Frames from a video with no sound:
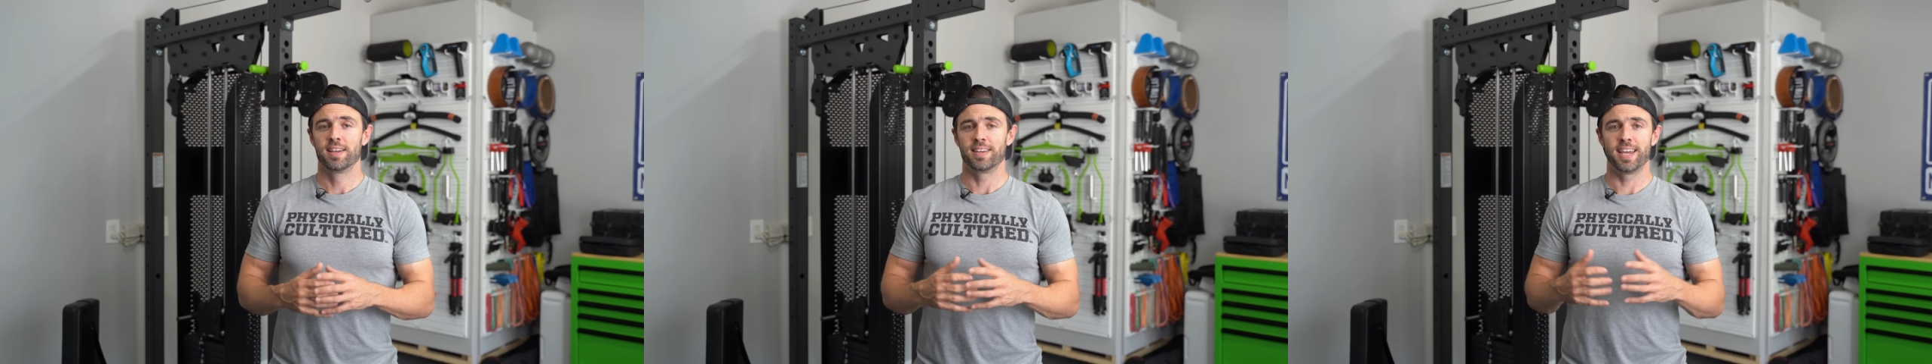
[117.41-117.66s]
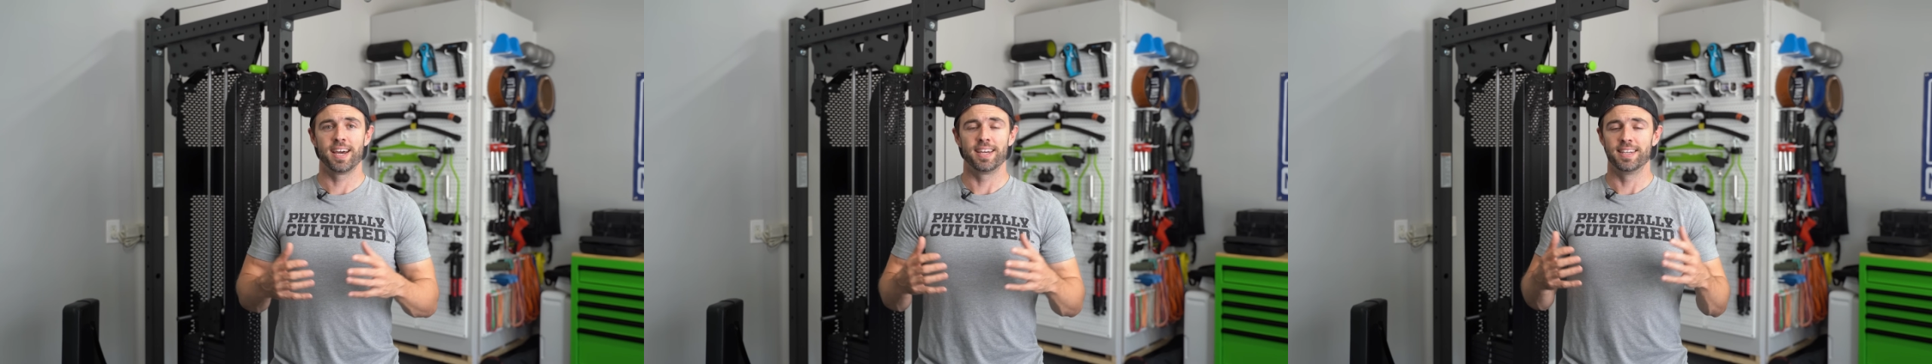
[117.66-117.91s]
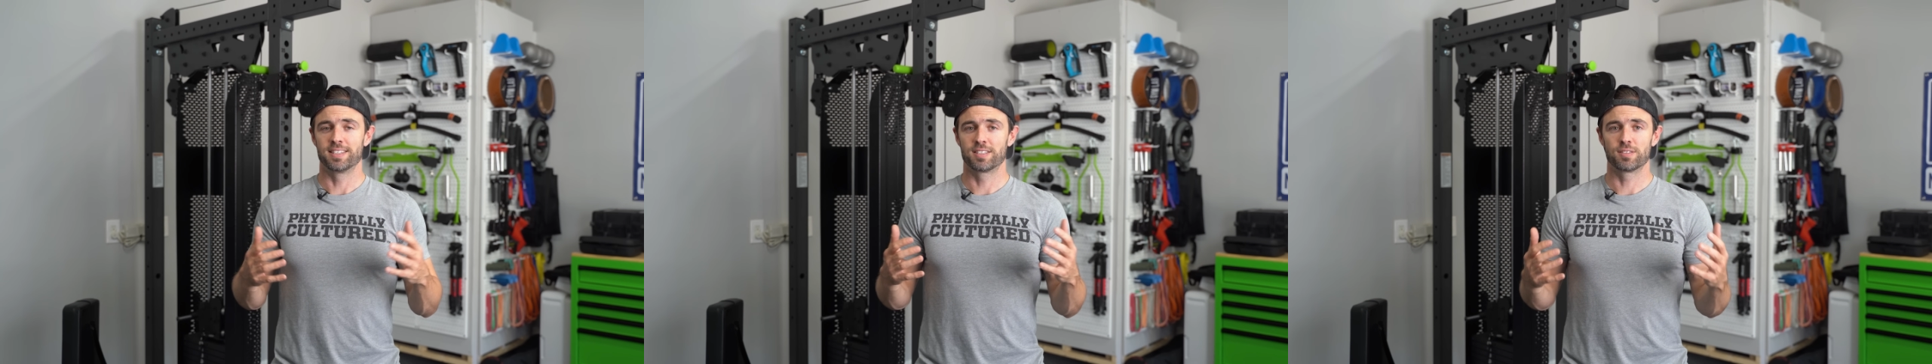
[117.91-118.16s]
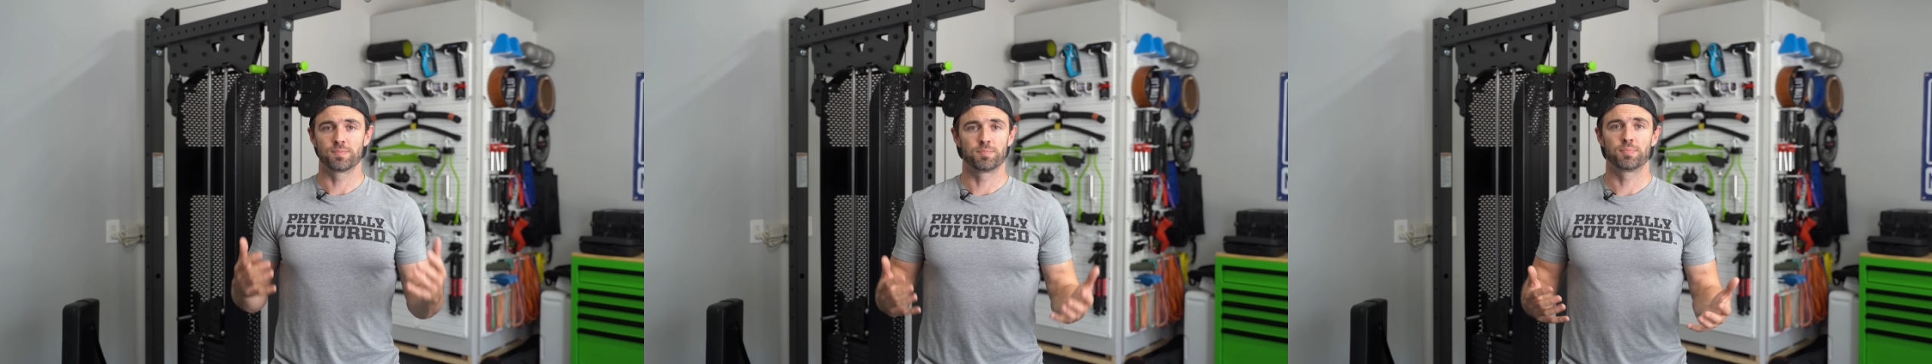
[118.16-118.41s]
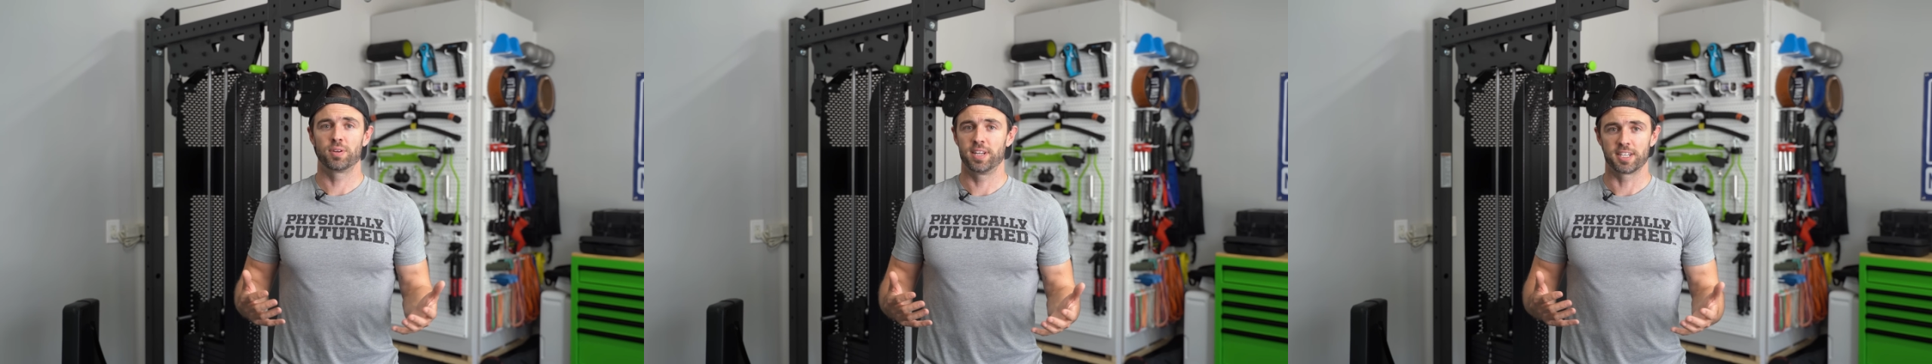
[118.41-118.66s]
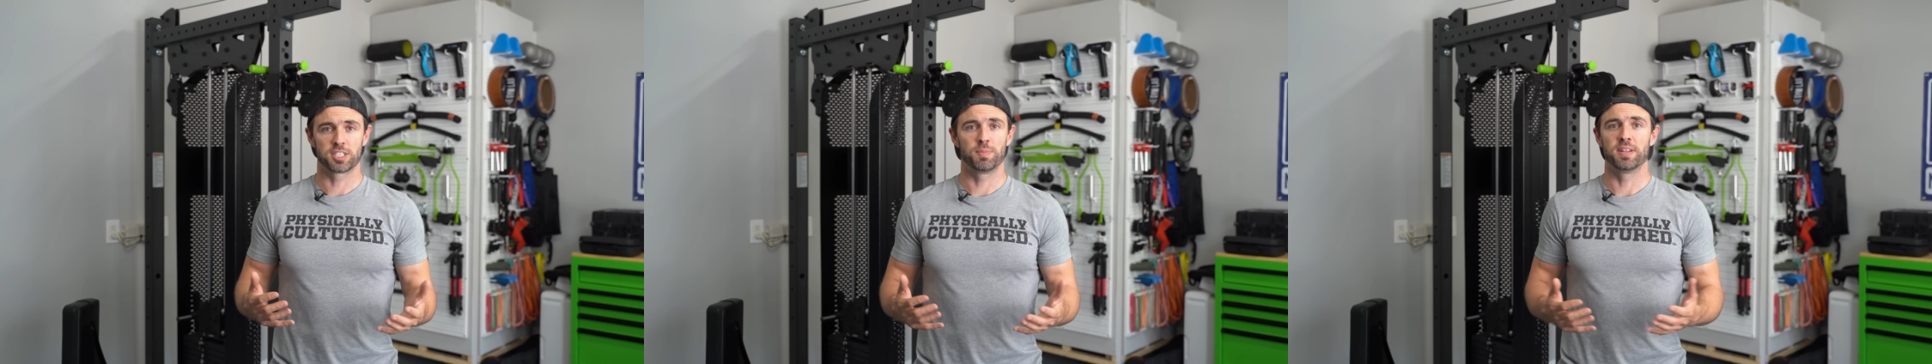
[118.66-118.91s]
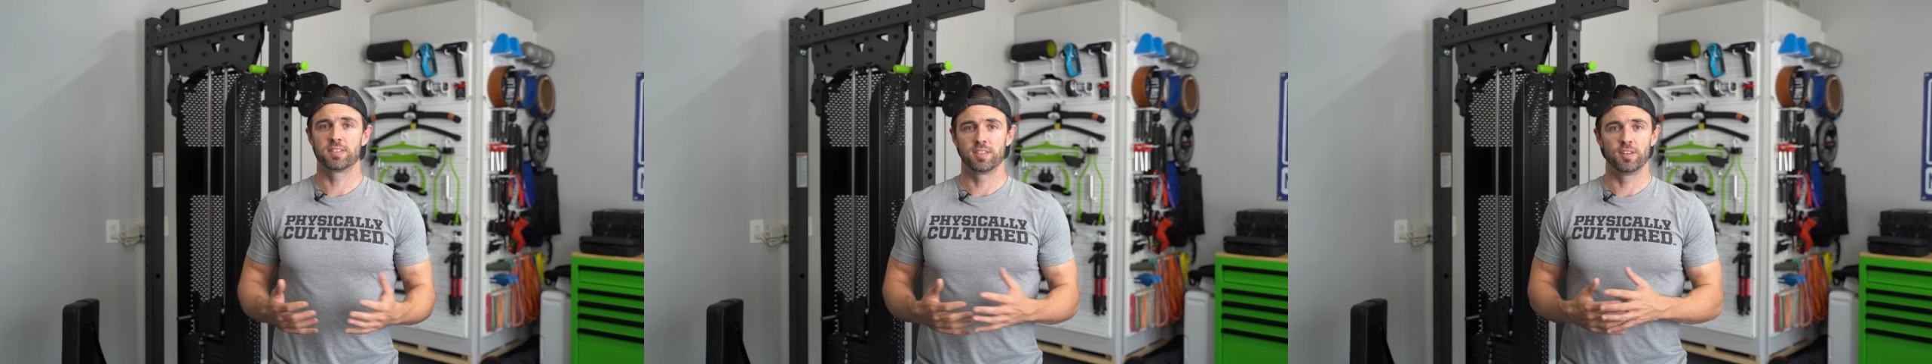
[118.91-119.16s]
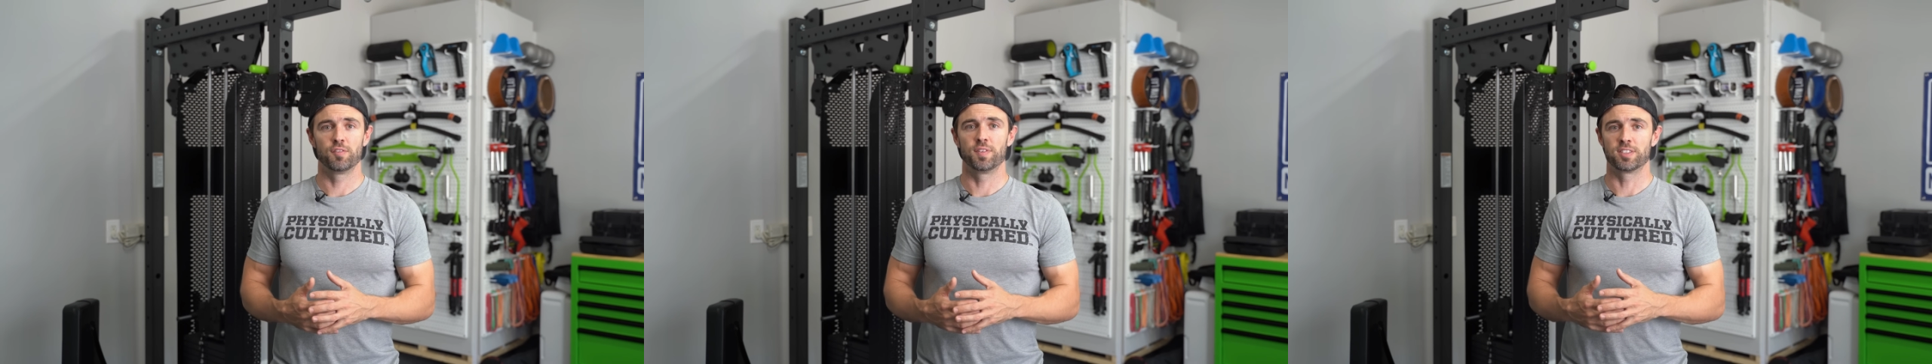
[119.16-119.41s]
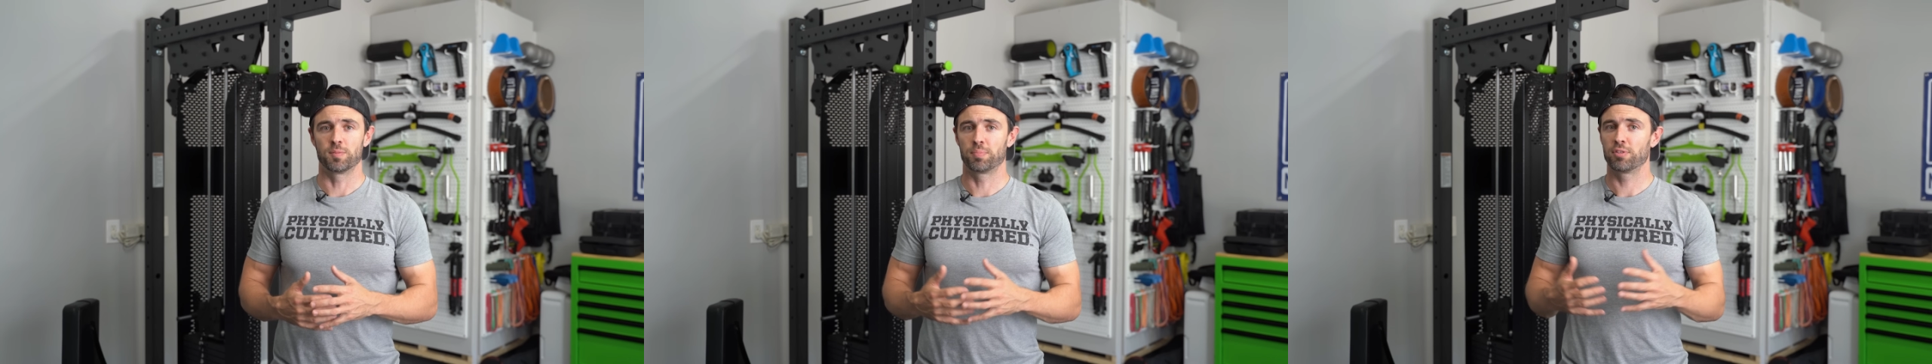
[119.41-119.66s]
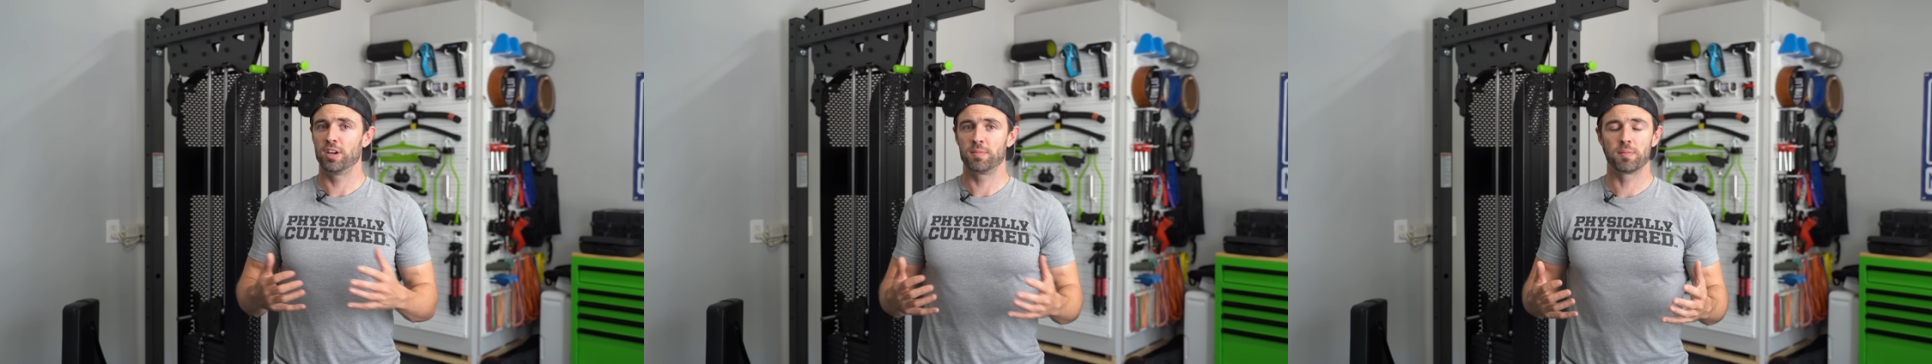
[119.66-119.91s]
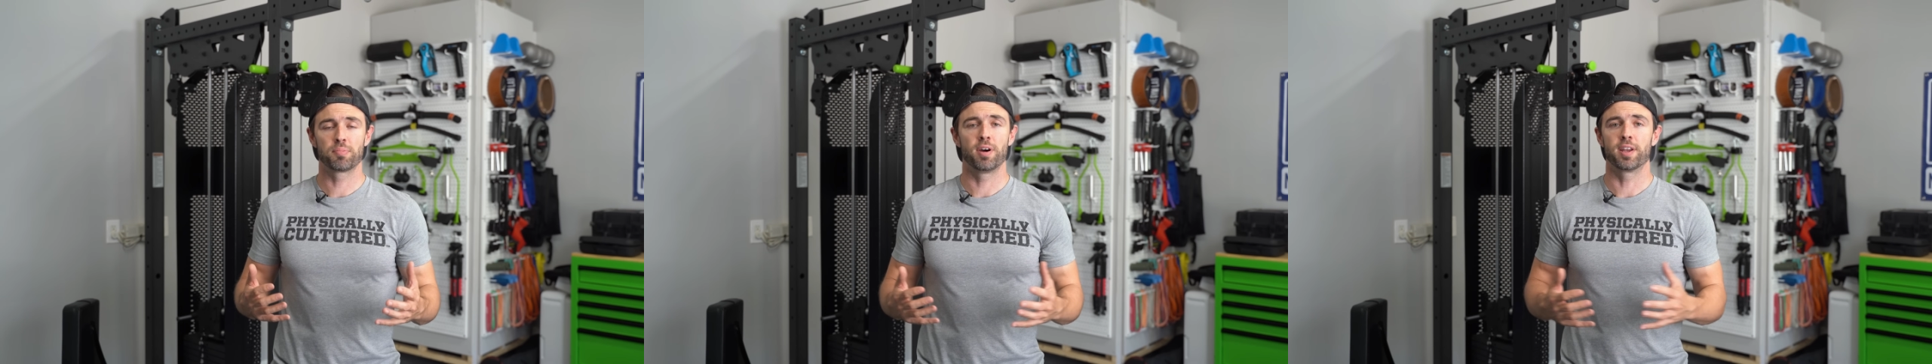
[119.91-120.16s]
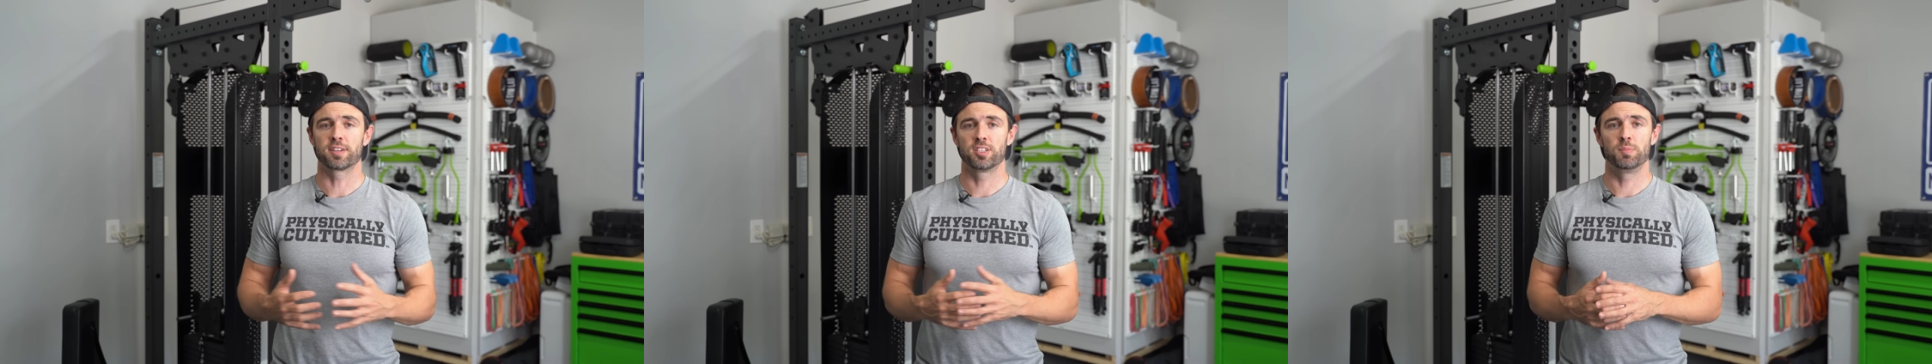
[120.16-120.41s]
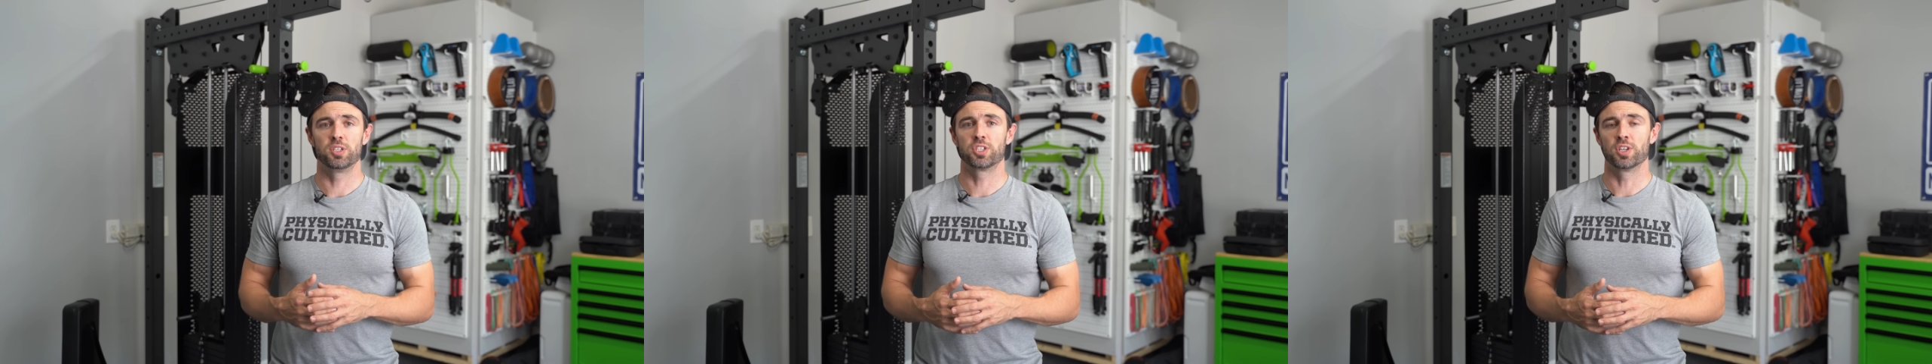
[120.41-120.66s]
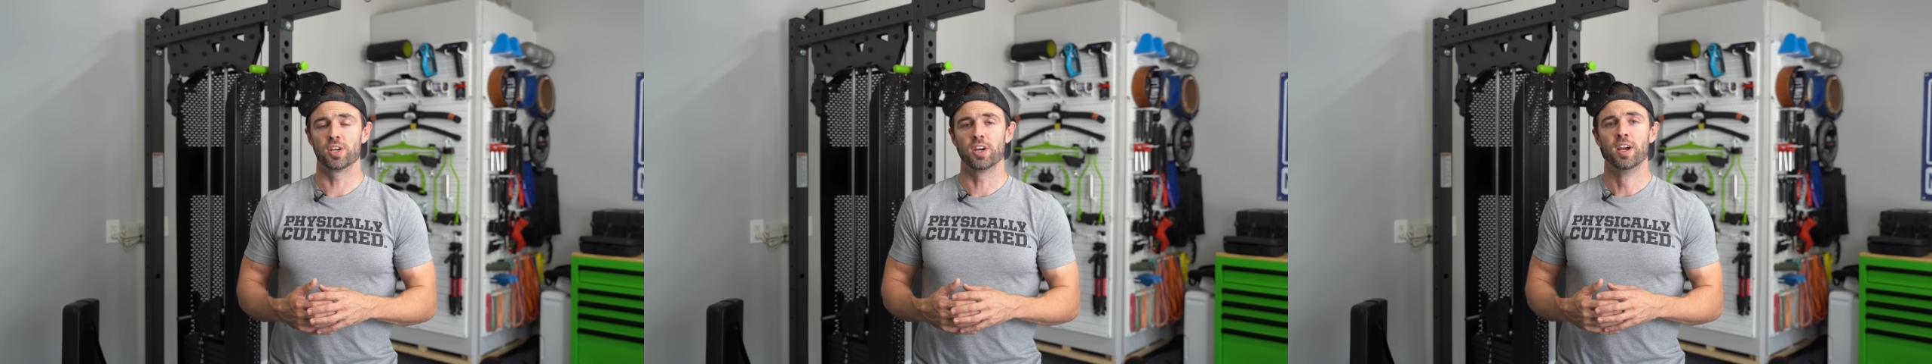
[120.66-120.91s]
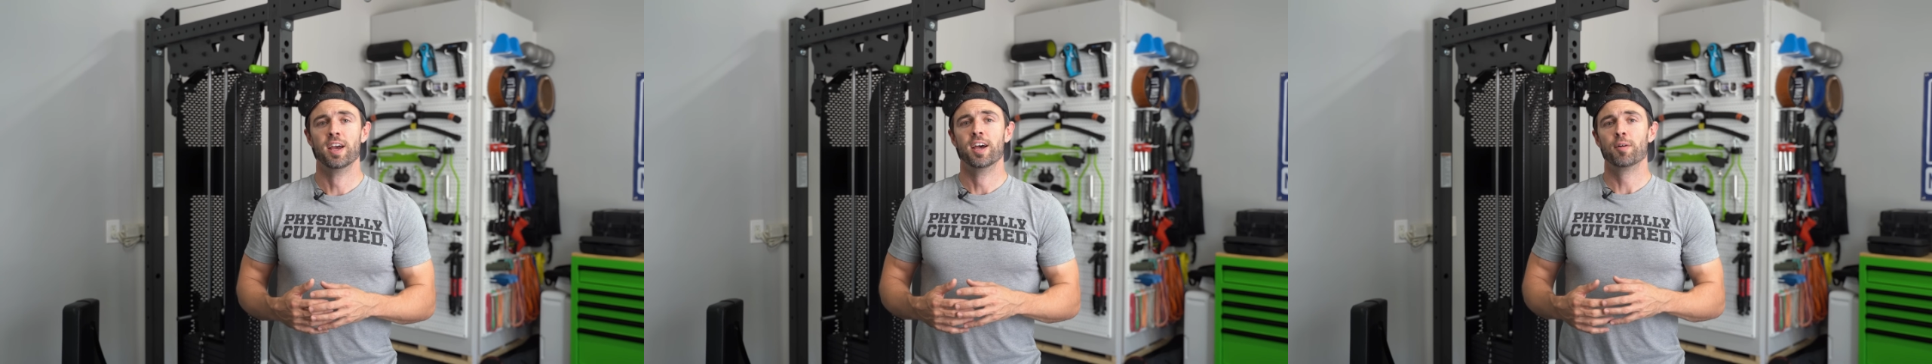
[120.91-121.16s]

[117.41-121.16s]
Yeah, it's pretty expensive. It's a premium product to be sure.